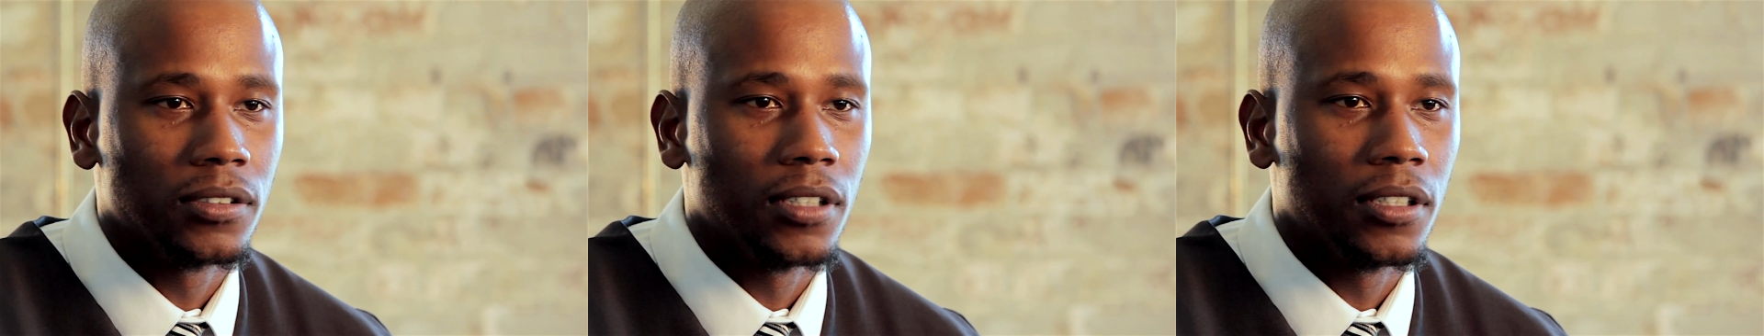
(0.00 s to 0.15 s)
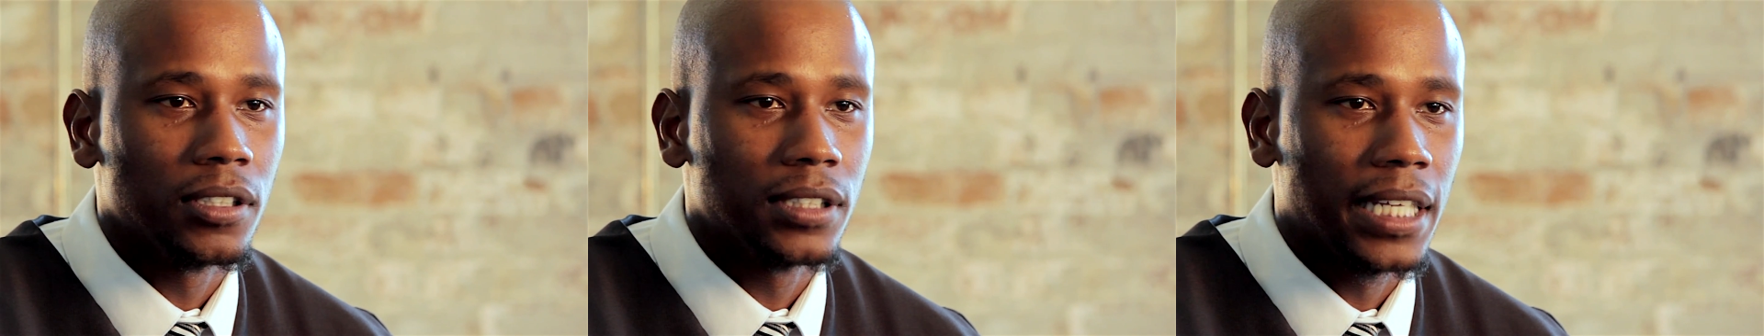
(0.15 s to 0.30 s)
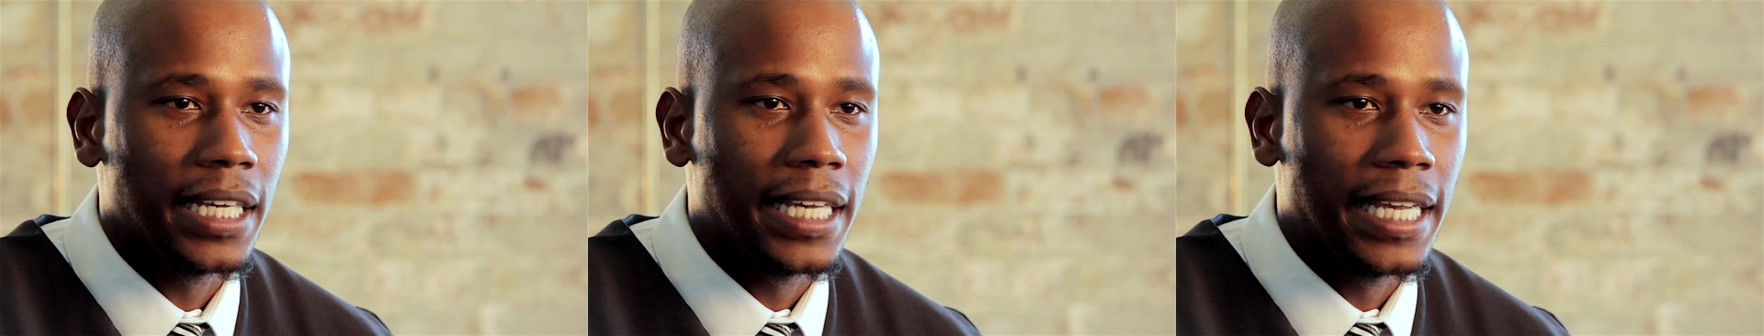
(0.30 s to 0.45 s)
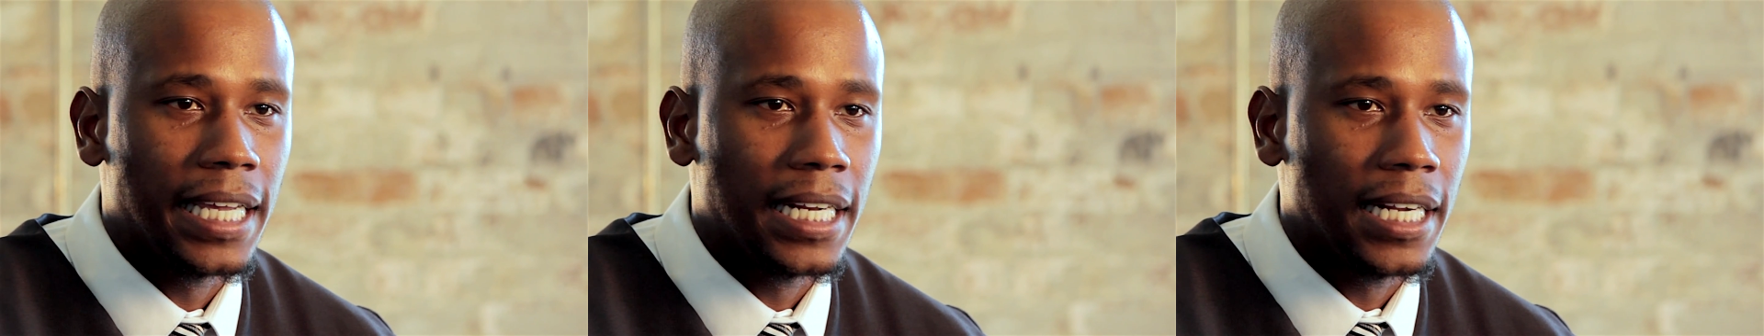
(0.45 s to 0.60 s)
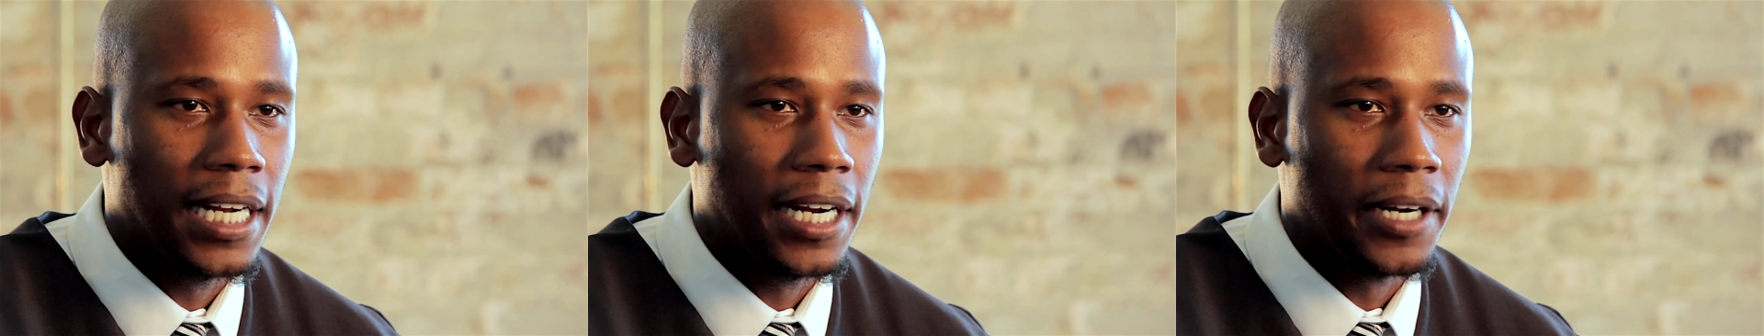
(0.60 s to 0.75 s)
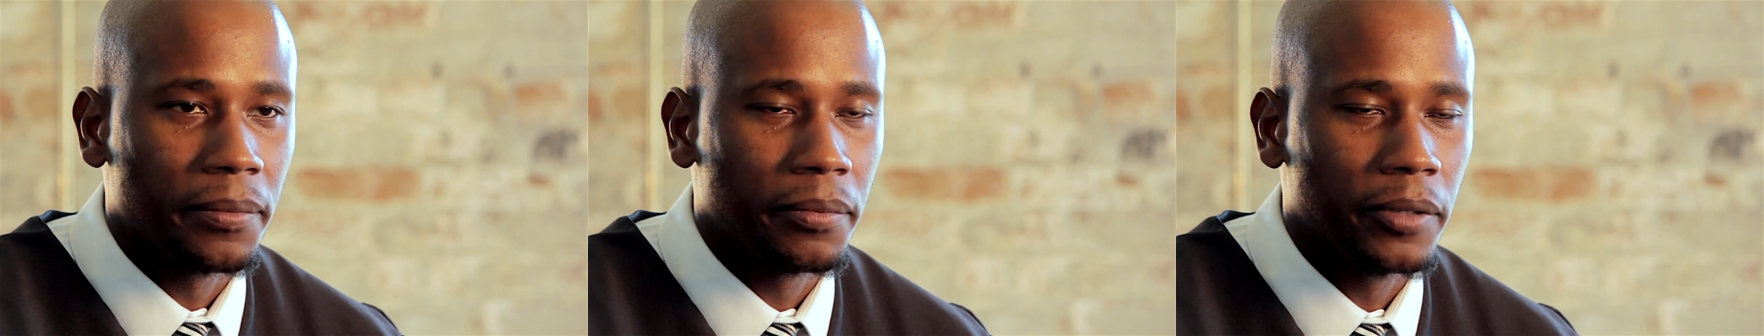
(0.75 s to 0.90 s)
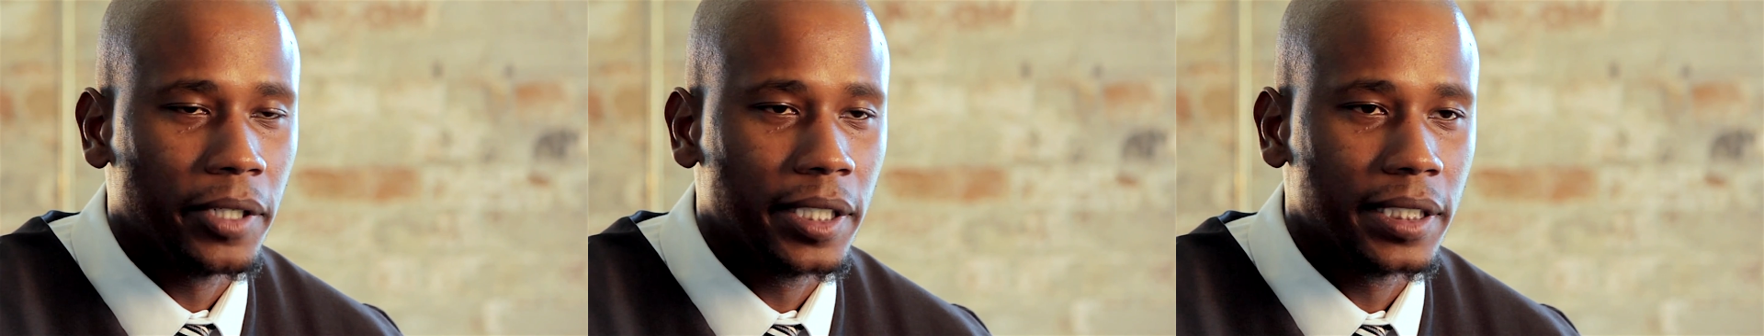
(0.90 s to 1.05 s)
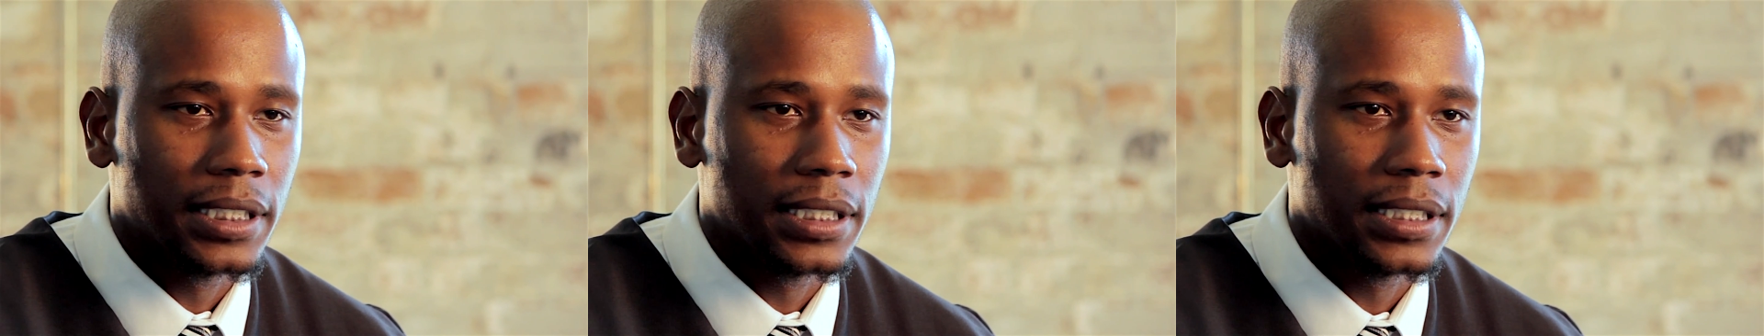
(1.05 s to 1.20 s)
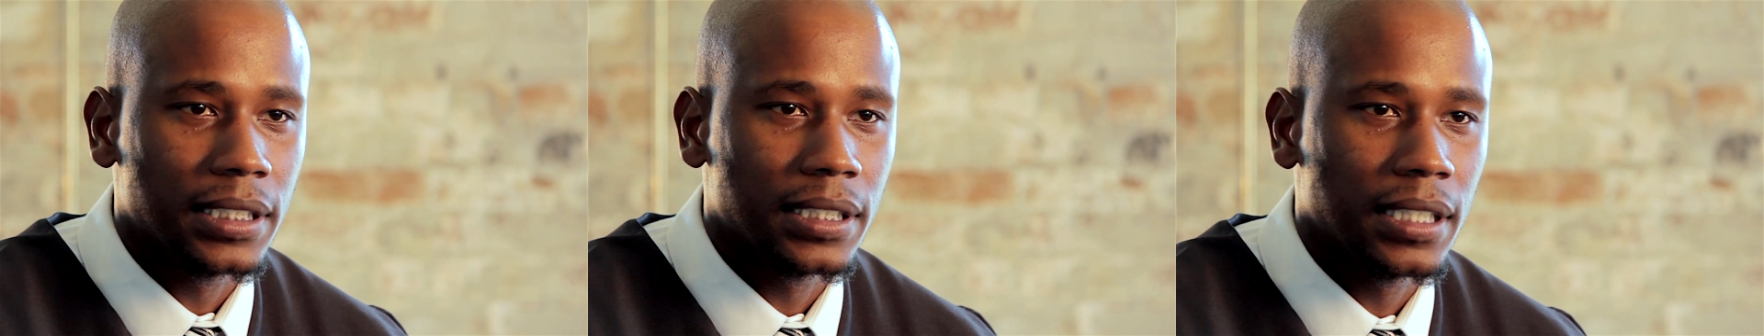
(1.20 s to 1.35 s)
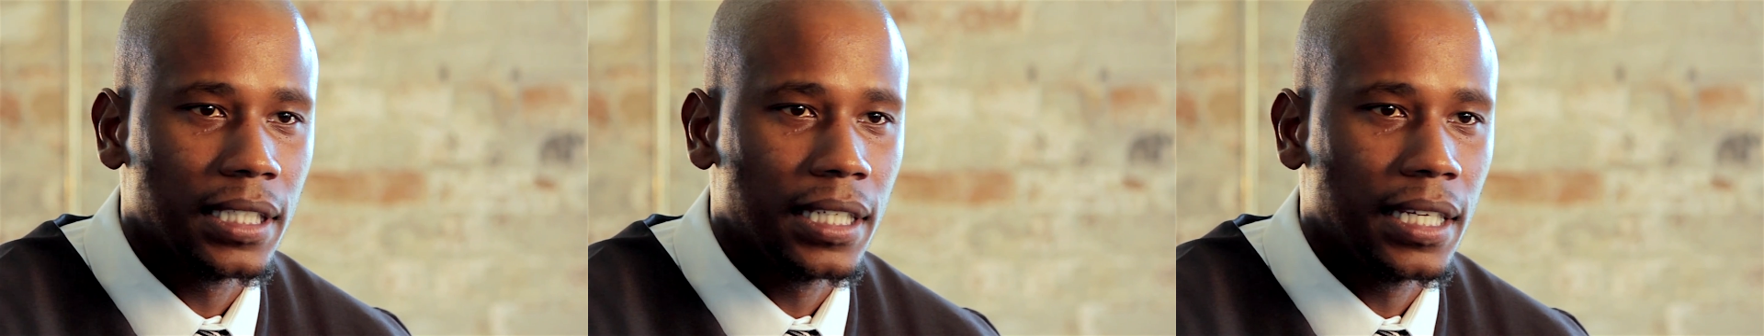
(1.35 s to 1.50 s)
you know, stay in and out of
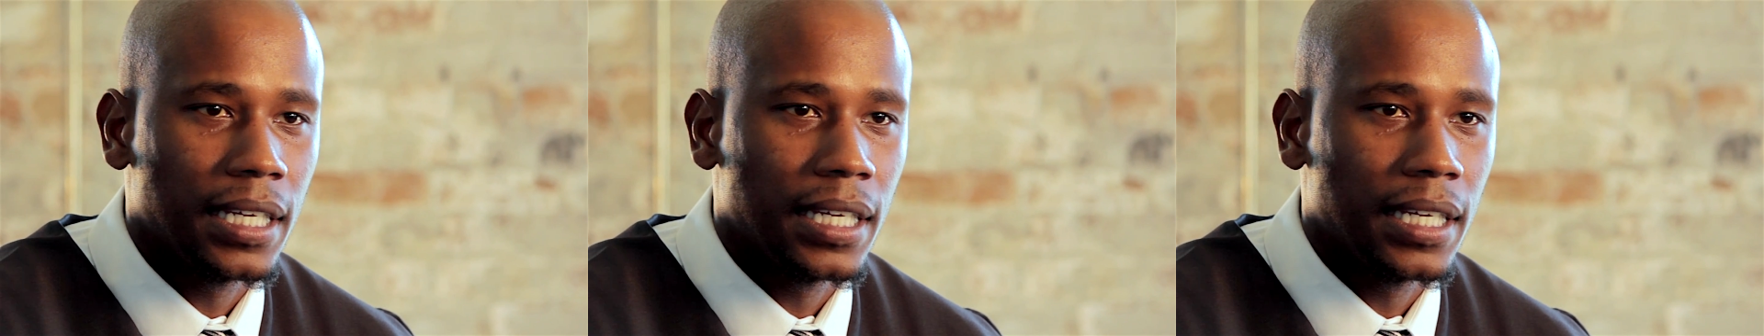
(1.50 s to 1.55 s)
prison.